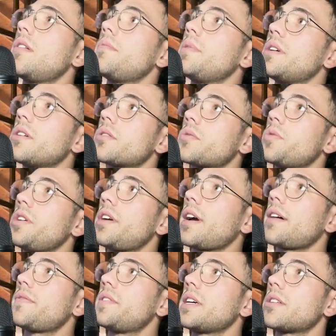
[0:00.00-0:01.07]
because we
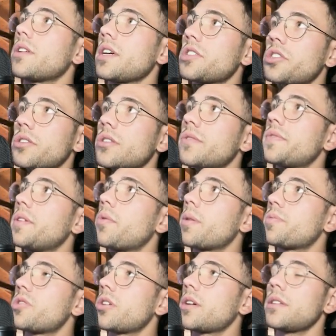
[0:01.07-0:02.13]
have the connection of the
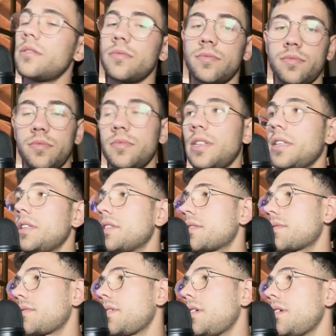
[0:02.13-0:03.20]
WebSocket, that is